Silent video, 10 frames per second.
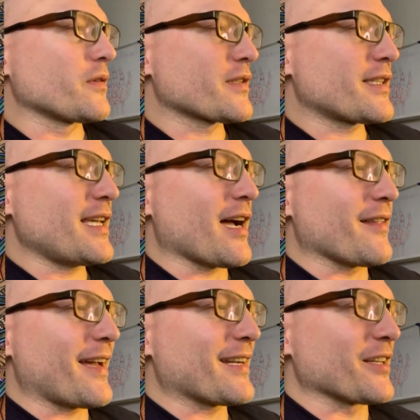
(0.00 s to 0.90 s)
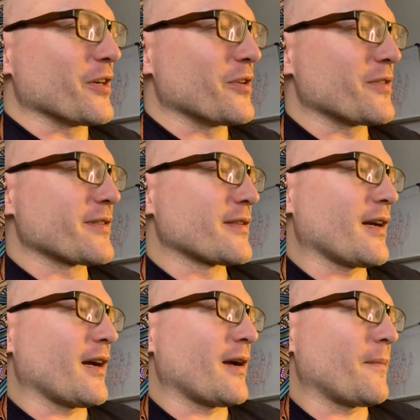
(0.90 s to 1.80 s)
see how that goes.
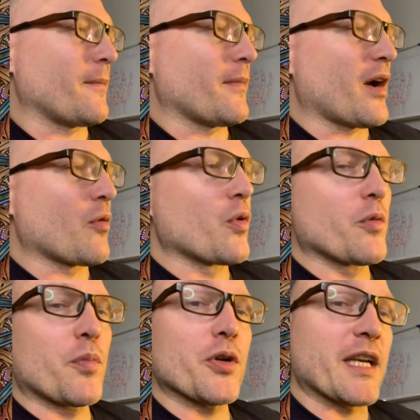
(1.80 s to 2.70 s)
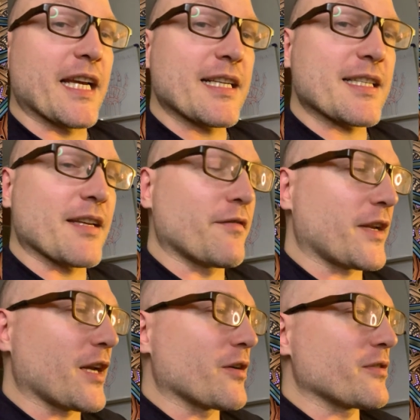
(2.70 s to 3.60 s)
I will put links in
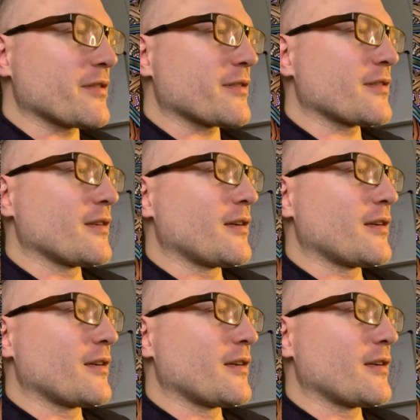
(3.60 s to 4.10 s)
videos,